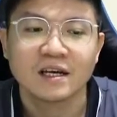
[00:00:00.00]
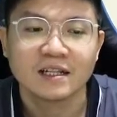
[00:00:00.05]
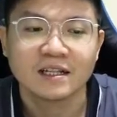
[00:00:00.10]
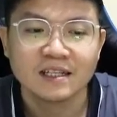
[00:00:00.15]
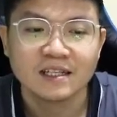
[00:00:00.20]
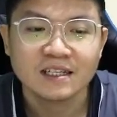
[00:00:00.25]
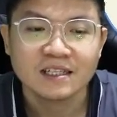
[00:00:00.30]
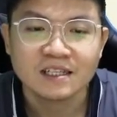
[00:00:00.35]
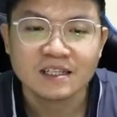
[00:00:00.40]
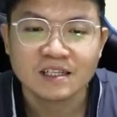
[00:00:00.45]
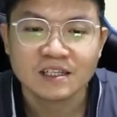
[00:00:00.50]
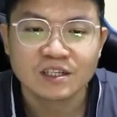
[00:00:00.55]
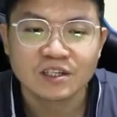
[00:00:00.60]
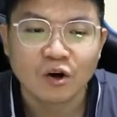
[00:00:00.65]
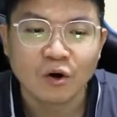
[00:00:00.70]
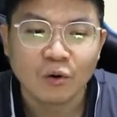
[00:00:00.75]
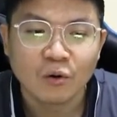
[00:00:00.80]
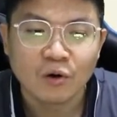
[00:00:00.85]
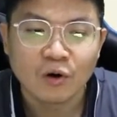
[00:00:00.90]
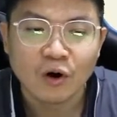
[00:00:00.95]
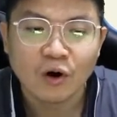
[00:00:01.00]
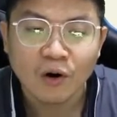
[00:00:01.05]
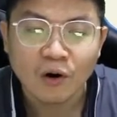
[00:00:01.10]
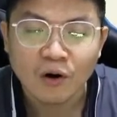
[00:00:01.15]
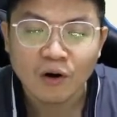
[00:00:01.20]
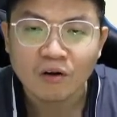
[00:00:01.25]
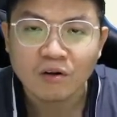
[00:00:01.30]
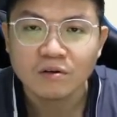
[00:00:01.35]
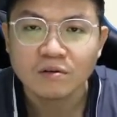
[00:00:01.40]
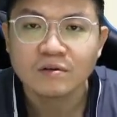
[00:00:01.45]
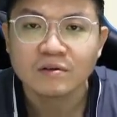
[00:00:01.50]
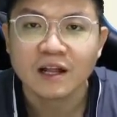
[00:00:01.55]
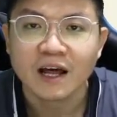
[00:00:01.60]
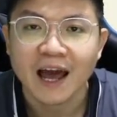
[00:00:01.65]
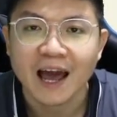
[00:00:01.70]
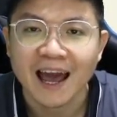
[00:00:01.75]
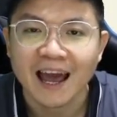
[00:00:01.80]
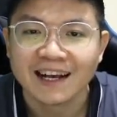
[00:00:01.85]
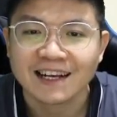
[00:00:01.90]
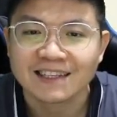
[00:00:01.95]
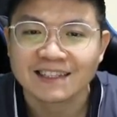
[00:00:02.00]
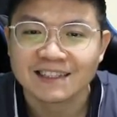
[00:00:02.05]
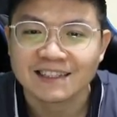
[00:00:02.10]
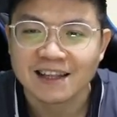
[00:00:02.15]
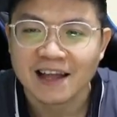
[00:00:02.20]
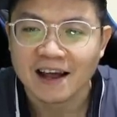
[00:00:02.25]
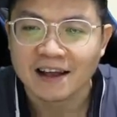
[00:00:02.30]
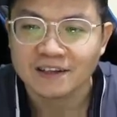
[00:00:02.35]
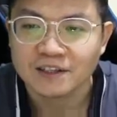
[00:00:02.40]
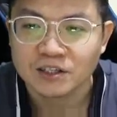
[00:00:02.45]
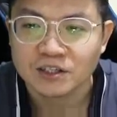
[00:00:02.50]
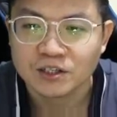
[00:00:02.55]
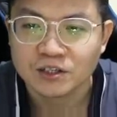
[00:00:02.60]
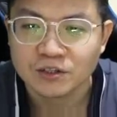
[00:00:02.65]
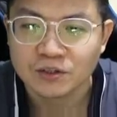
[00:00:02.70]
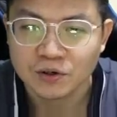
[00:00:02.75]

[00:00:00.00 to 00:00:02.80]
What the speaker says: This is so-called extension